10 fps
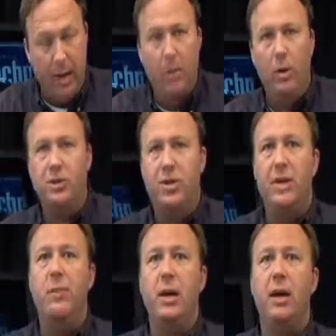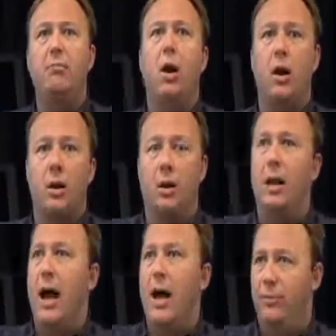And we'll see if we can get Mark on a
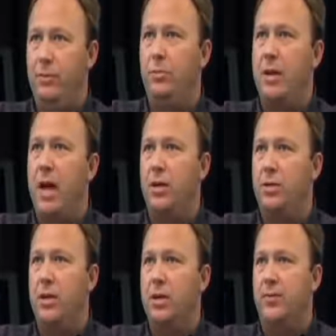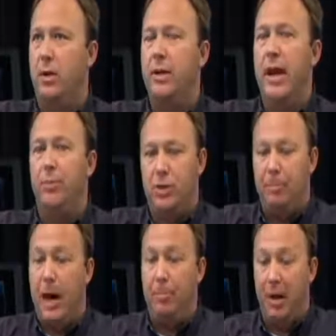line without using his full name just
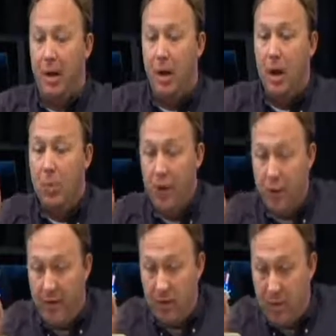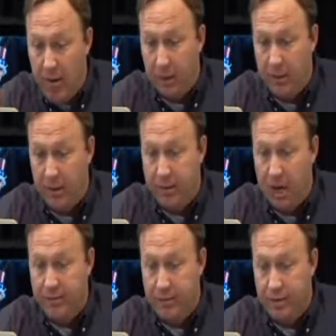to pop in. We do have some other police
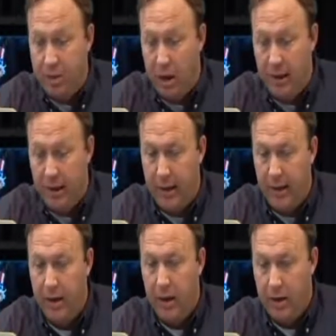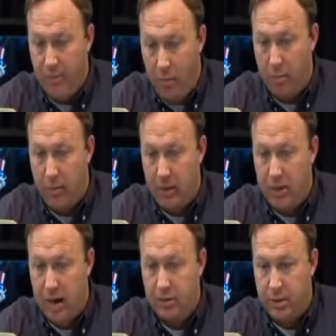officers calling in and former
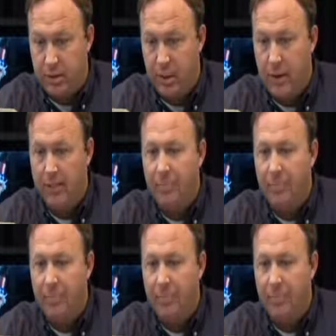police officers.